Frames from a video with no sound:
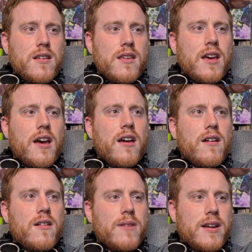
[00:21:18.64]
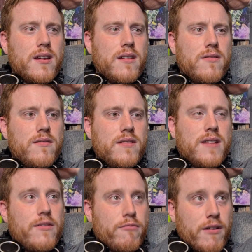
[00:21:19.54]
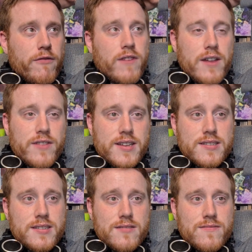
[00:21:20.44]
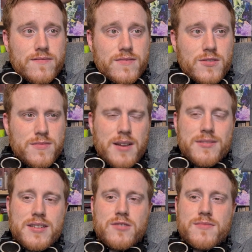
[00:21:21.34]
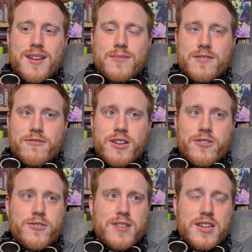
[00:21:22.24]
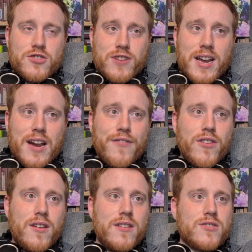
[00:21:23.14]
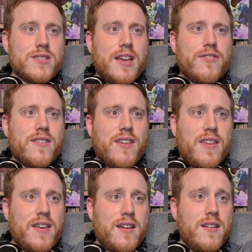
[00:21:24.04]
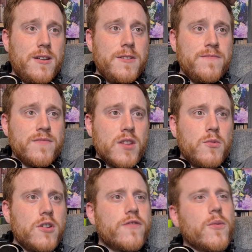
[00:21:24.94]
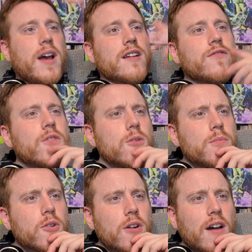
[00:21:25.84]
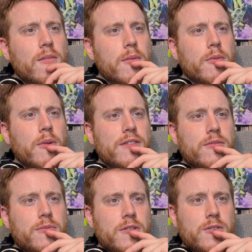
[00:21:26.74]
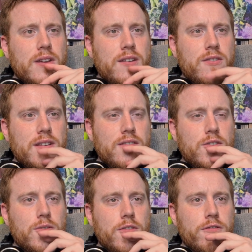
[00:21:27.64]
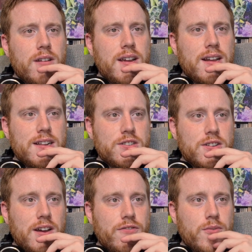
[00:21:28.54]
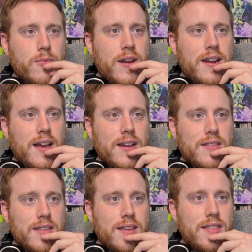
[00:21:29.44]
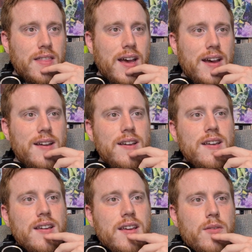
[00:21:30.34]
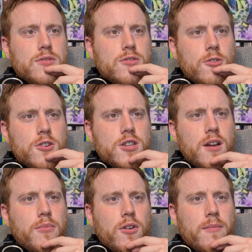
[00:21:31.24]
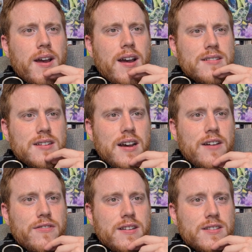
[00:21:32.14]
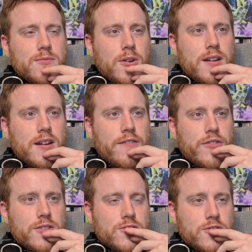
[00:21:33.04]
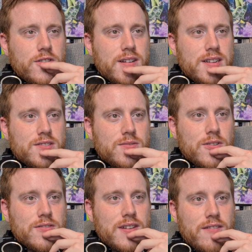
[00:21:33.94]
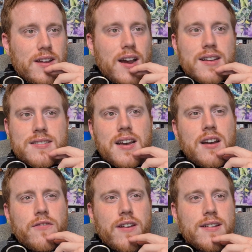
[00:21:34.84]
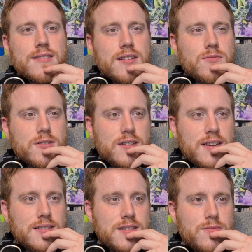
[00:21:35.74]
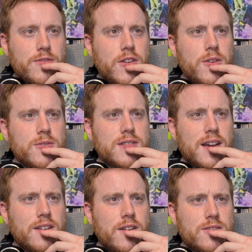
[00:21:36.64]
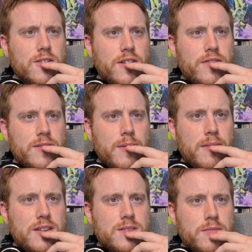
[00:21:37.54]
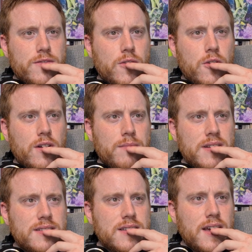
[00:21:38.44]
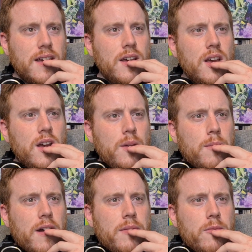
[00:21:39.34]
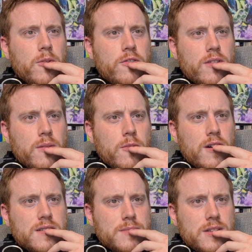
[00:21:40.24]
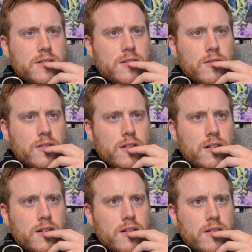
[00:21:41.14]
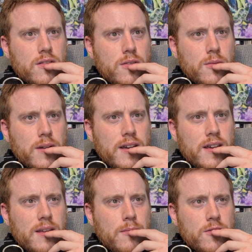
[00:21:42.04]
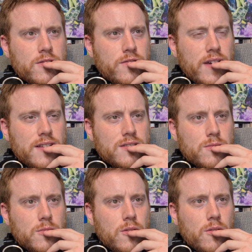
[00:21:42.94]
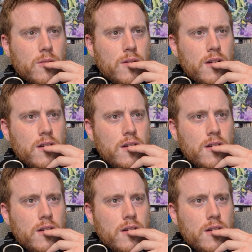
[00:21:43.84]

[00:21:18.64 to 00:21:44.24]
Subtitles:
Yeah, oh wait, no, it's leaving Prime 5 days still. Sometimes it renews like straight after. It's just they have to say that. Wonderful X4 port. I remember waiting between season 2 and 3. Glad you don't have to wait like that. It was torture, bawling my eyes out after this one when I first saw it, and still got teary eyes now. Very excited to watch the next season with you. Side note, sorry if it's been mentioned before and missed it, but I've been wondering what has been done to where he must face the wall.